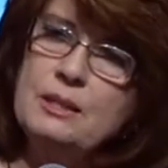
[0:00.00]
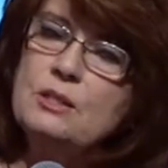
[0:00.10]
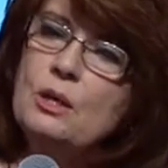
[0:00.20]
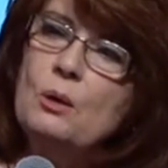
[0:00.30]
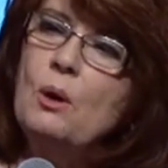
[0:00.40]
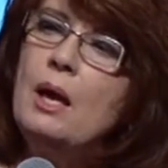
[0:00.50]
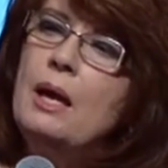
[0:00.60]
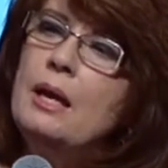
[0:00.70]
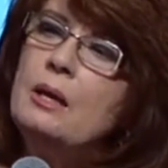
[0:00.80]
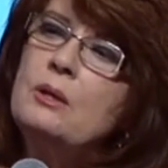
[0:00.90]
So
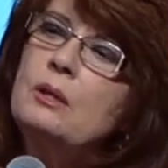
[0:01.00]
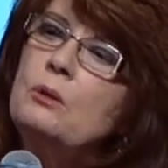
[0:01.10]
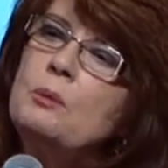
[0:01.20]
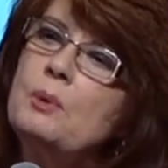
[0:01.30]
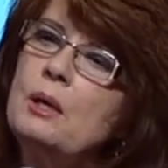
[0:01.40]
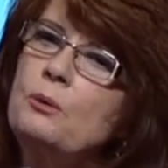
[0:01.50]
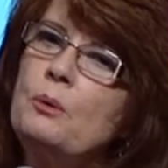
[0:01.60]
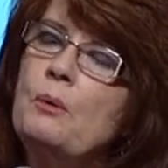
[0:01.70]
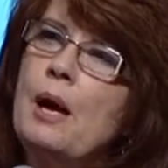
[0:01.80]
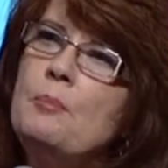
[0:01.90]
Herod Agrippa
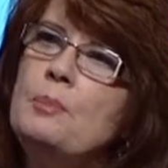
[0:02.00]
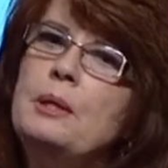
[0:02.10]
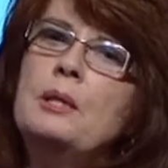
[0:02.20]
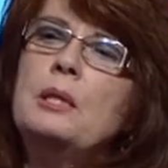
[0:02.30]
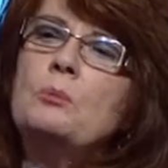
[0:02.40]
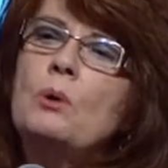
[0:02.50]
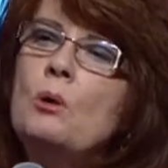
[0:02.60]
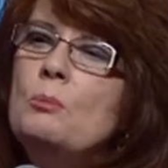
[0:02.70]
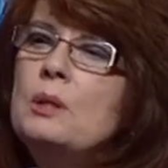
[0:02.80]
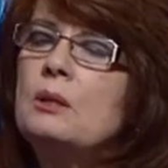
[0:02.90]
grew up in the
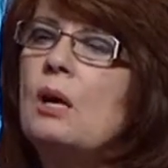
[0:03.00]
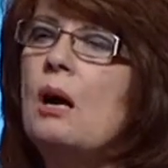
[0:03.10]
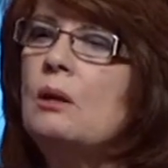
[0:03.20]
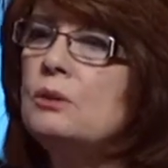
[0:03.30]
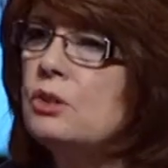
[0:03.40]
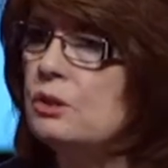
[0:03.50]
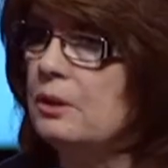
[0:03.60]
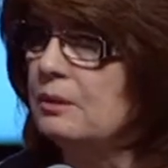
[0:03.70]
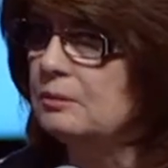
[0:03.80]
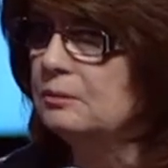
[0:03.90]
Roman culture,